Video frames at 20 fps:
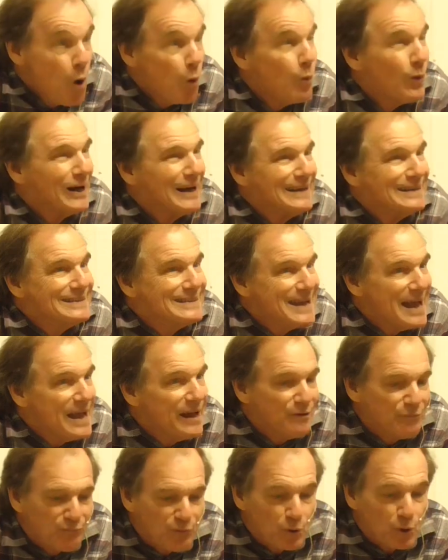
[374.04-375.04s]
When I
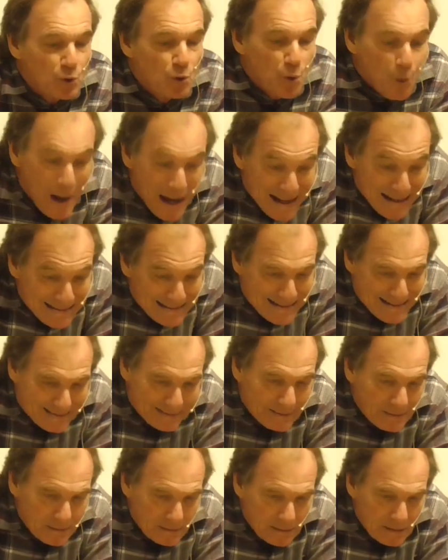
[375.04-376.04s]
take for
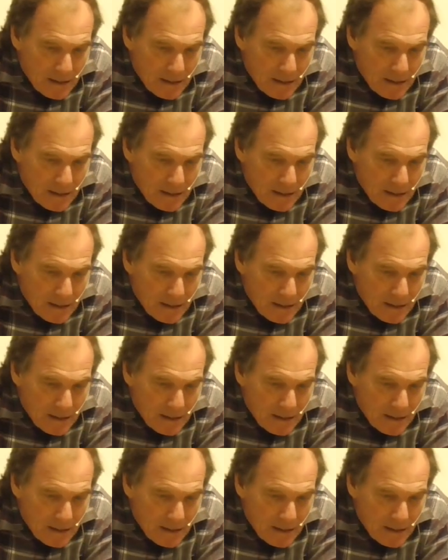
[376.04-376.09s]
granted,